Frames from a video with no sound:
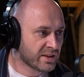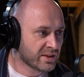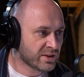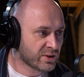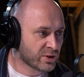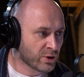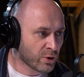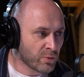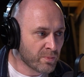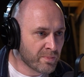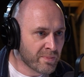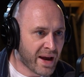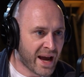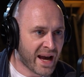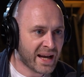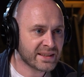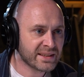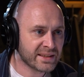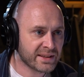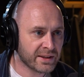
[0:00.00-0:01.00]
so
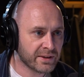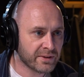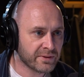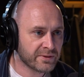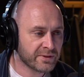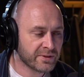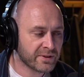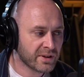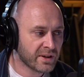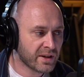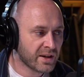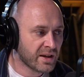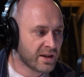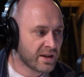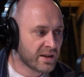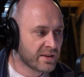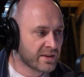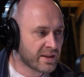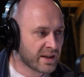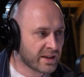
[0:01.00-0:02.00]
massive
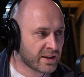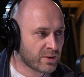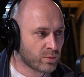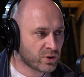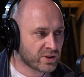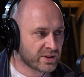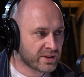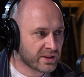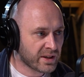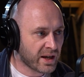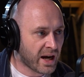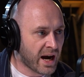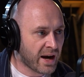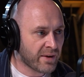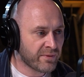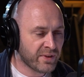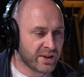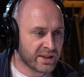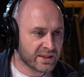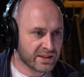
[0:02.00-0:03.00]
that it was
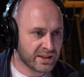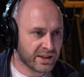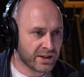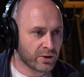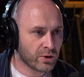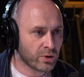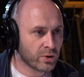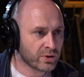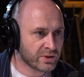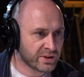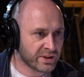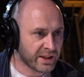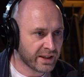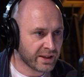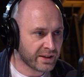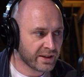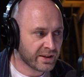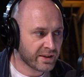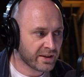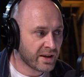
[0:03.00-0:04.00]
obviously
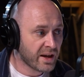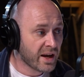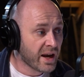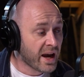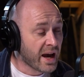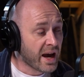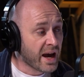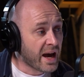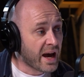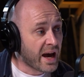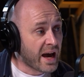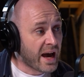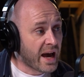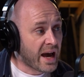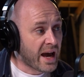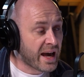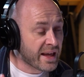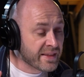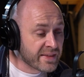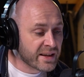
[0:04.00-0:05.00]
coordinated.
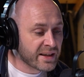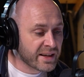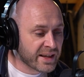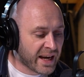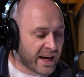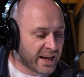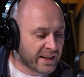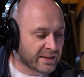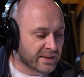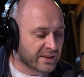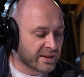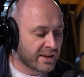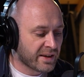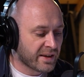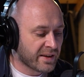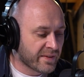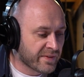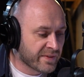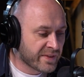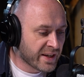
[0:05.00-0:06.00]
And then again,
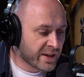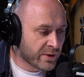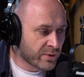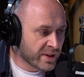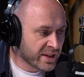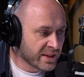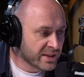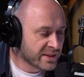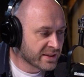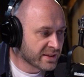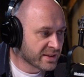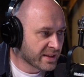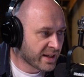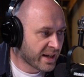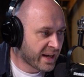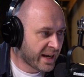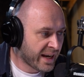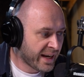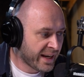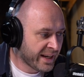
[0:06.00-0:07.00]
there is
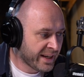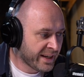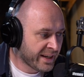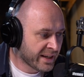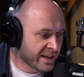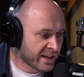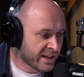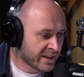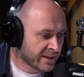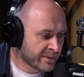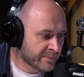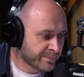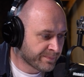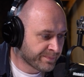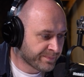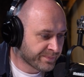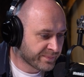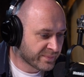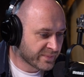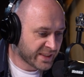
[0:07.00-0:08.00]
a
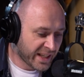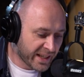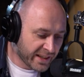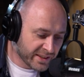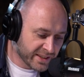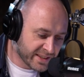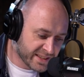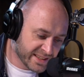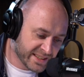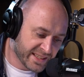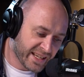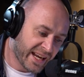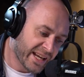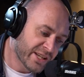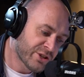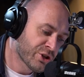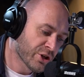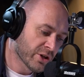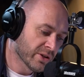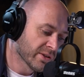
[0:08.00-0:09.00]
daily
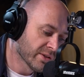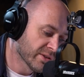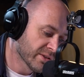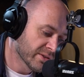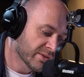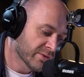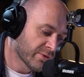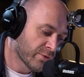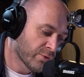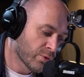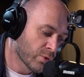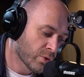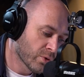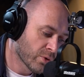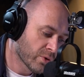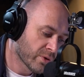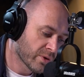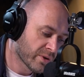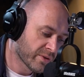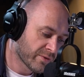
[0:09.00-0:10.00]
schedule
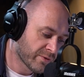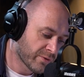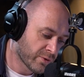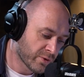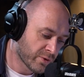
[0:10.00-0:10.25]
for